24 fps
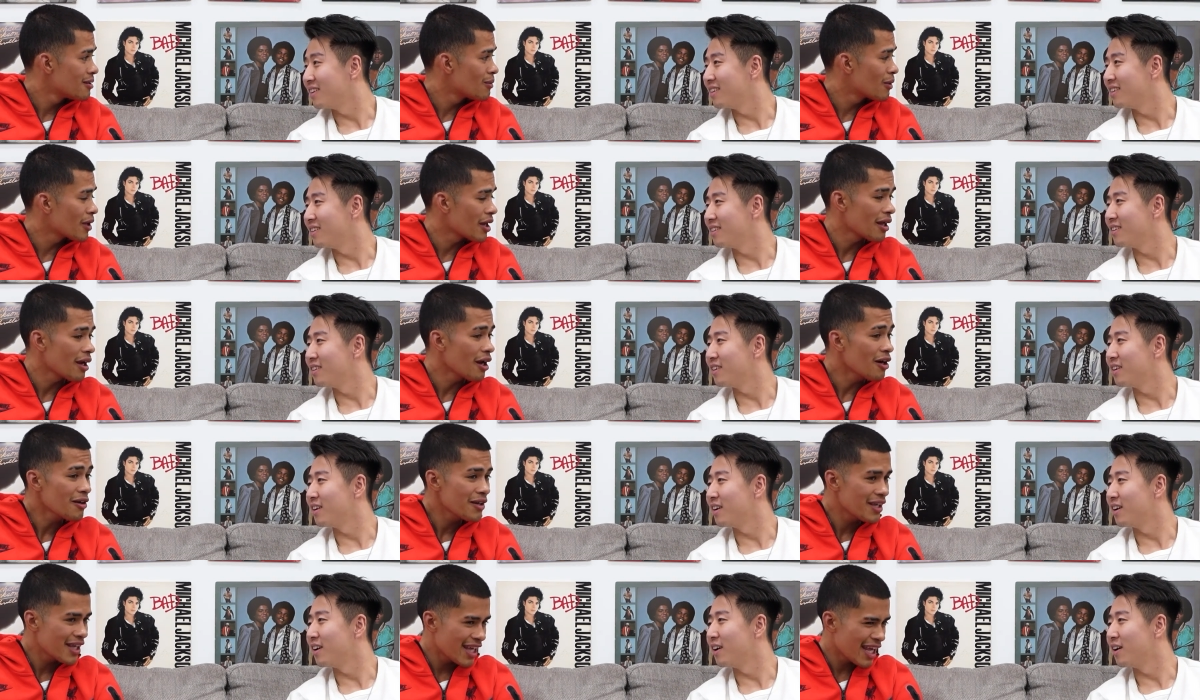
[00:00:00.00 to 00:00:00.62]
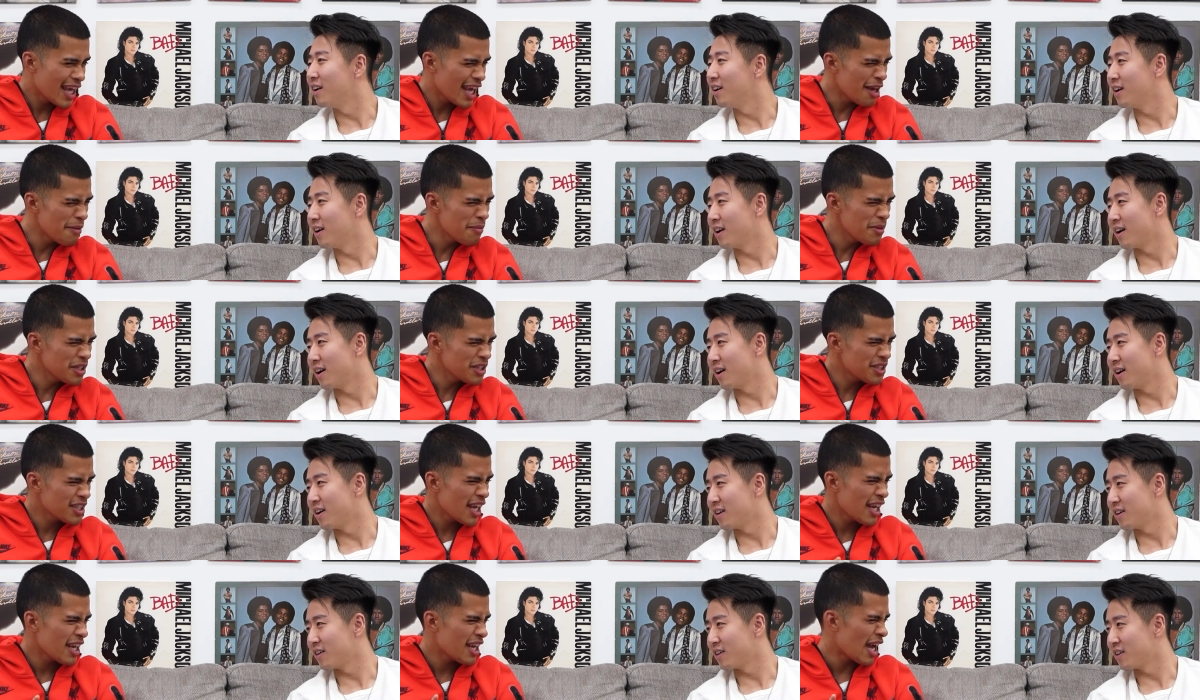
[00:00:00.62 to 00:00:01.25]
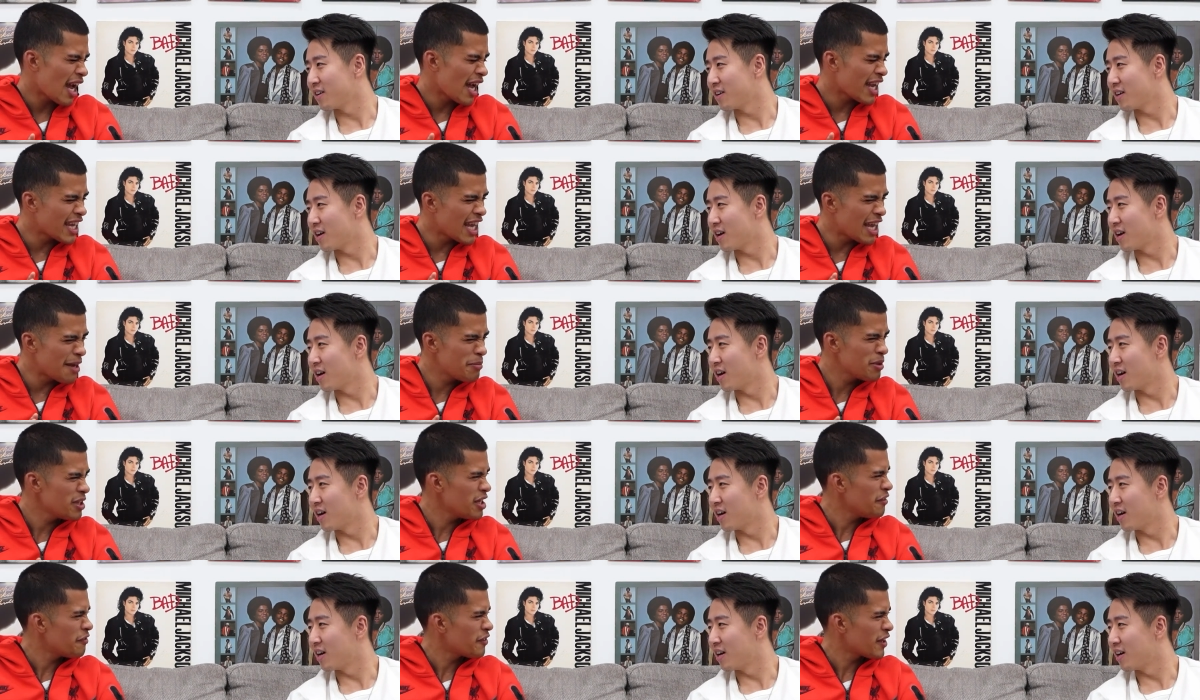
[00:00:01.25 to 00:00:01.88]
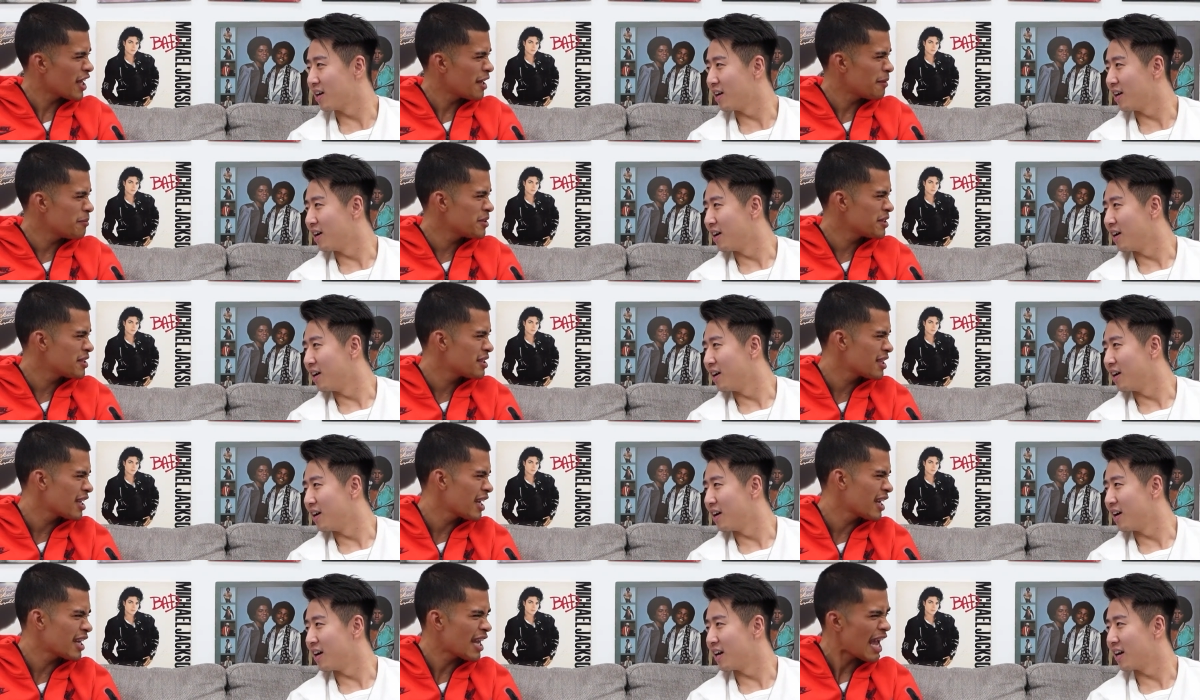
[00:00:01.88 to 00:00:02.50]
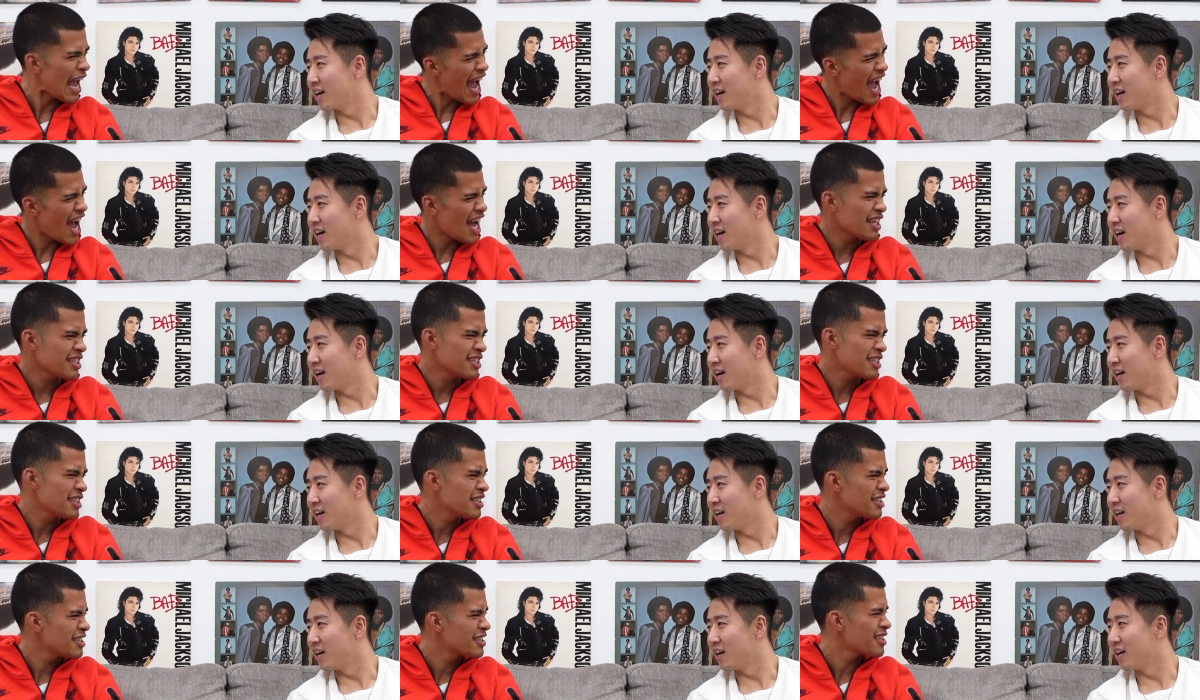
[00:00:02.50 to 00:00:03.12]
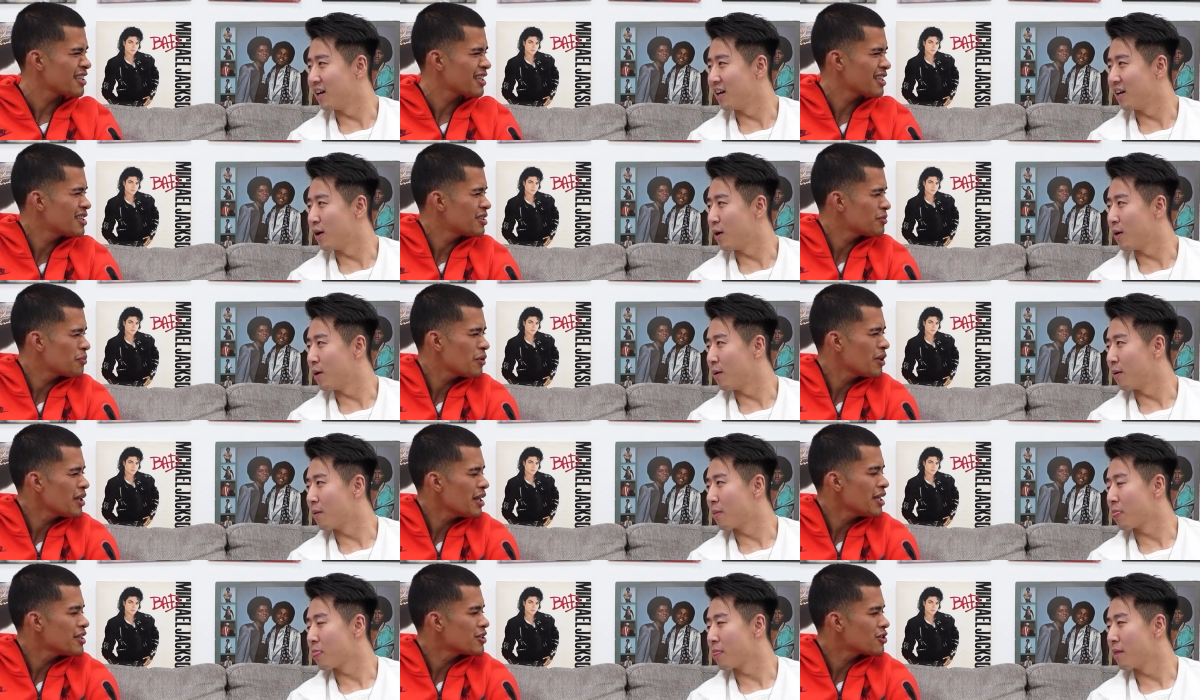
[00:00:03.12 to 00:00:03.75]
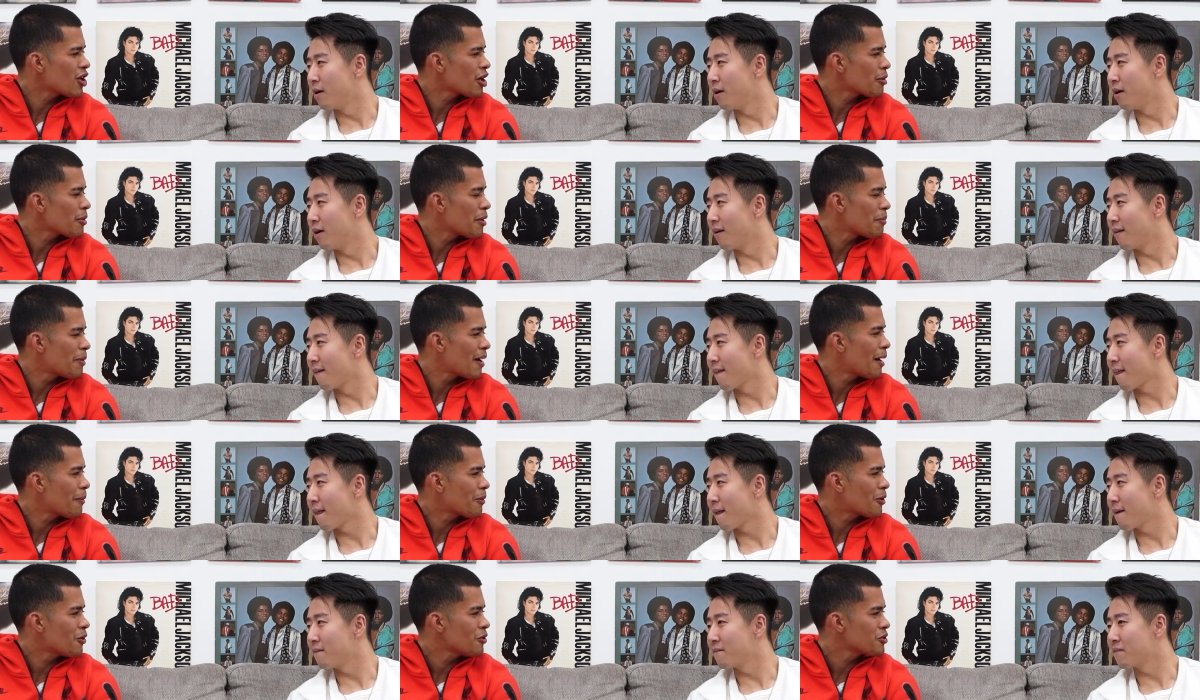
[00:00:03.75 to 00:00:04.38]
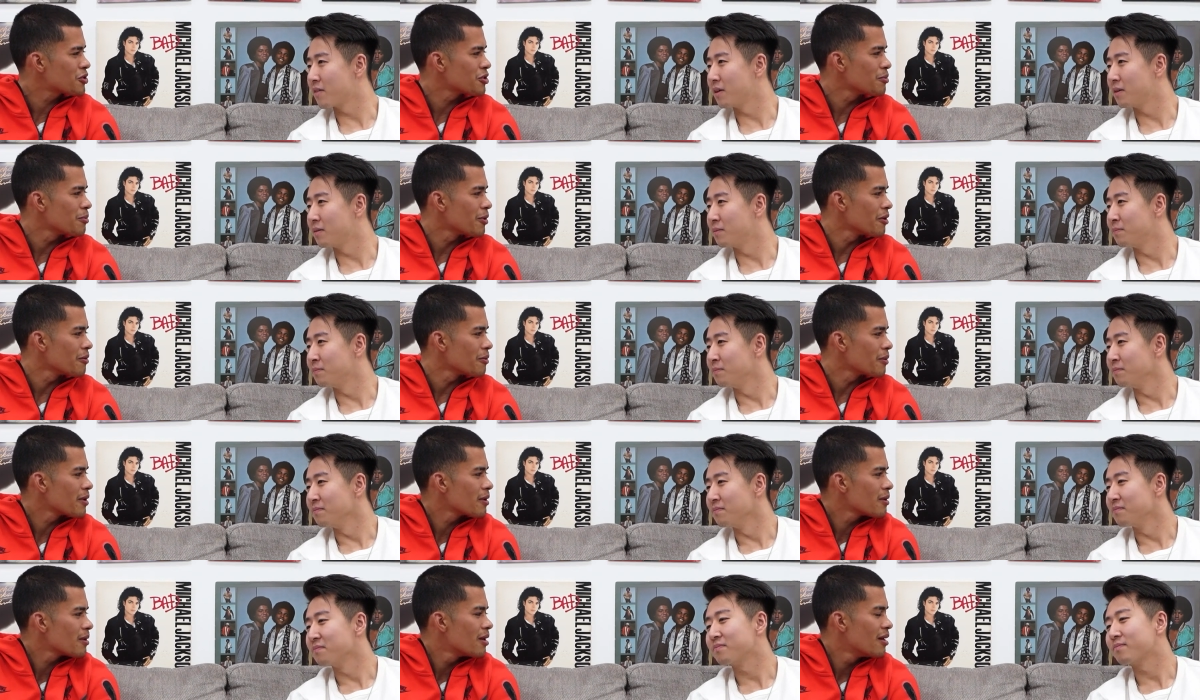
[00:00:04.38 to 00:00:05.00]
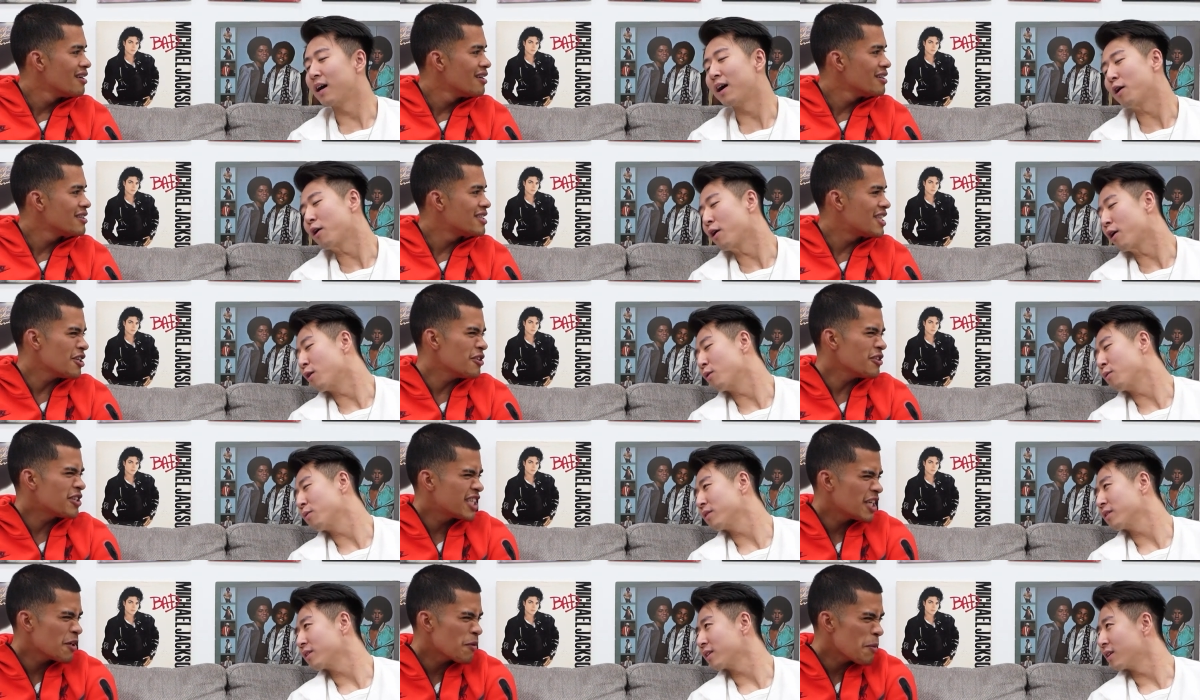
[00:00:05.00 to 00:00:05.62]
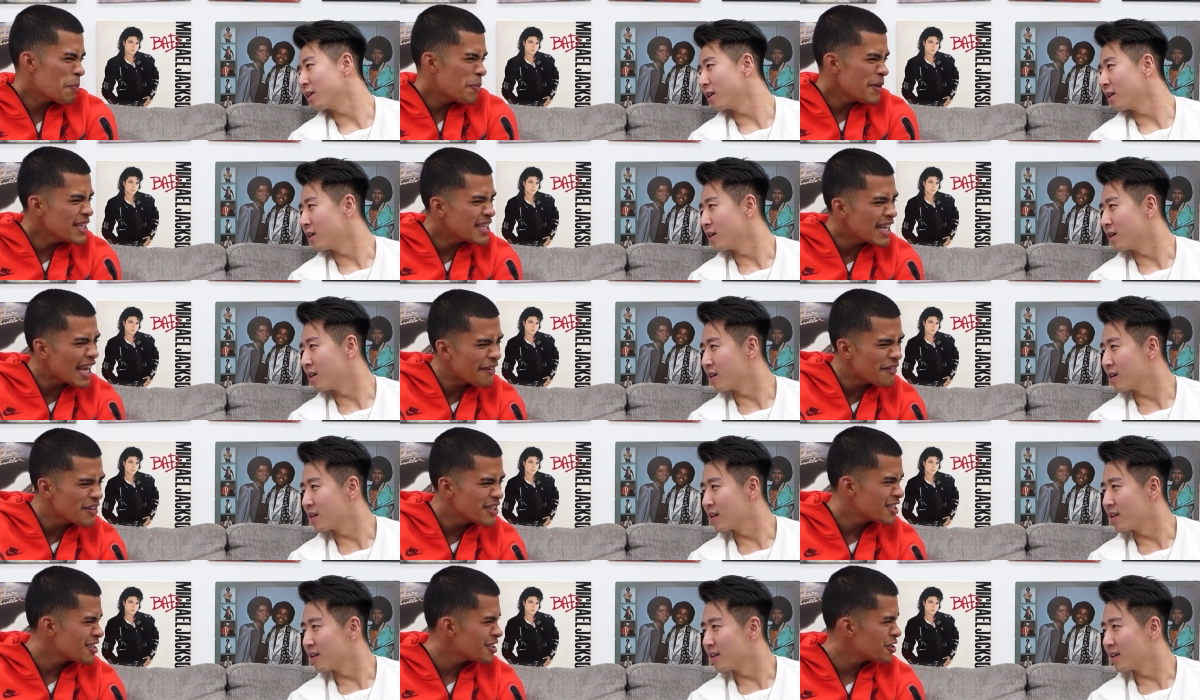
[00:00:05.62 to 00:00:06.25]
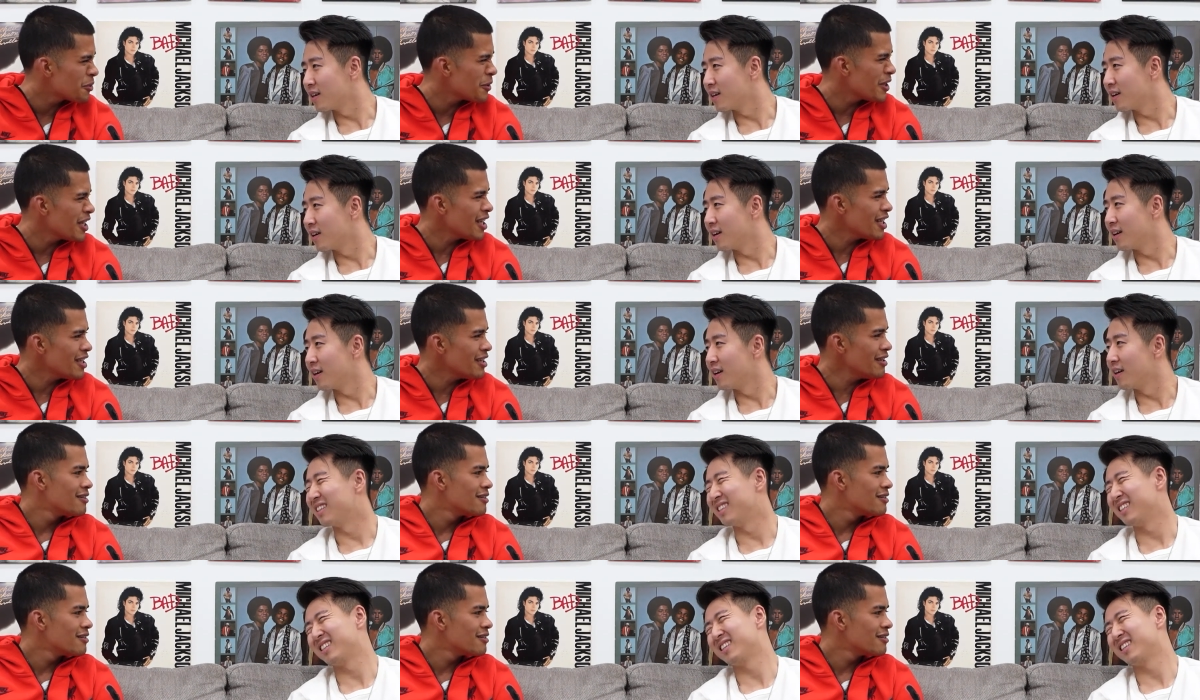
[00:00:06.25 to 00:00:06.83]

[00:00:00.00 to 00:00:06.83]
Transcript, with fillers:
Speaker 1: What Kim is like? I can't believe Kim's ass is. What do they talk about pop culture, bro? What, I don't know. Did you see what Pete Davidson tweeted?